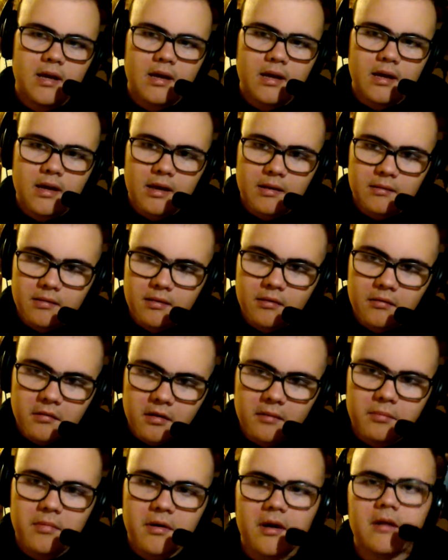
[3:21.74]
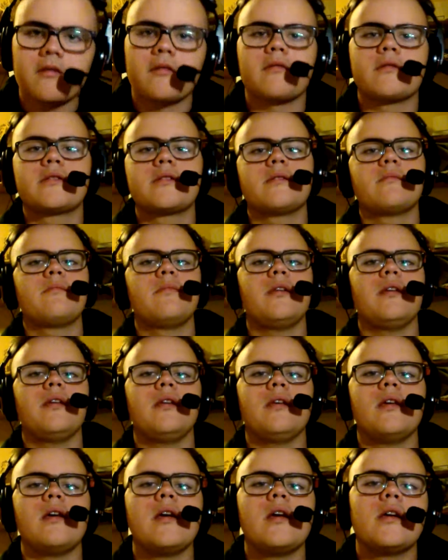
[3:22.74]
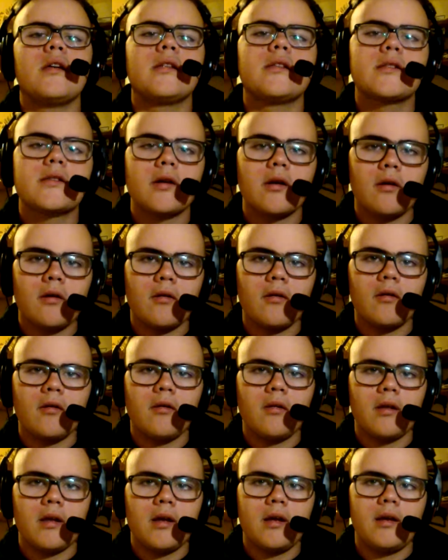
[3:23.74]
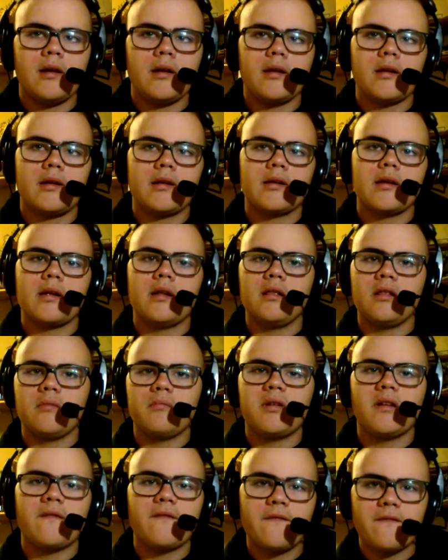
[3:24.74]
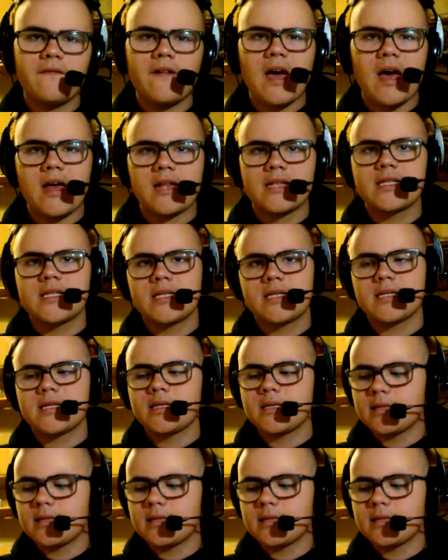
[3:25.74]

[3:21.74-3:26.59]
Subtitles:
it looks better to be tall and a little bit fat.